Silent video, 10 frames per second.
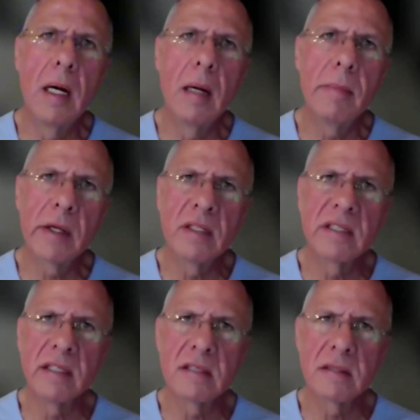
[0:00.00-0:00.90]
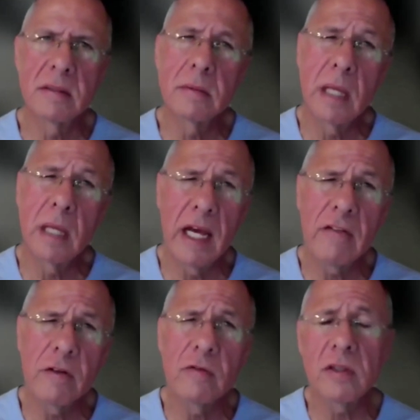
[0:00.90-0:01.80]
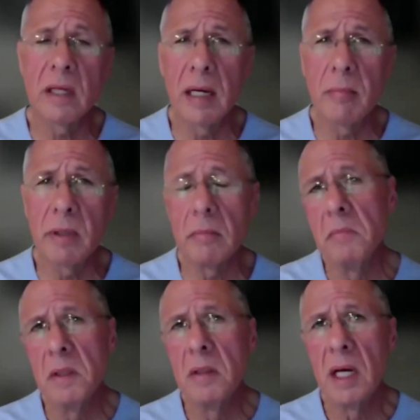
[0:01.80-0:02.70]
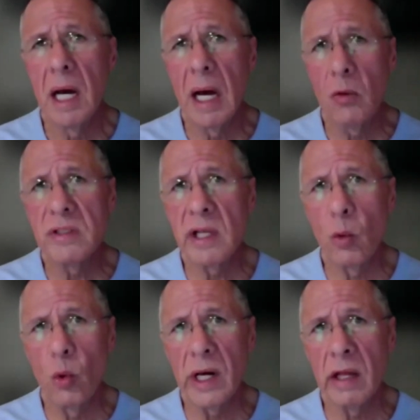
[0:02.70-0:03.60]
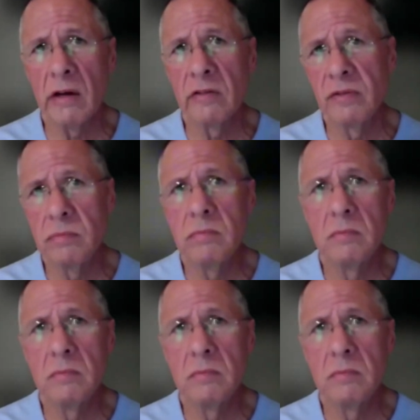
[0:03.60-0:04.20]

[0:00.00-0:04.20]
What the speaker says: not going to say it's half of the time, but I would say one out of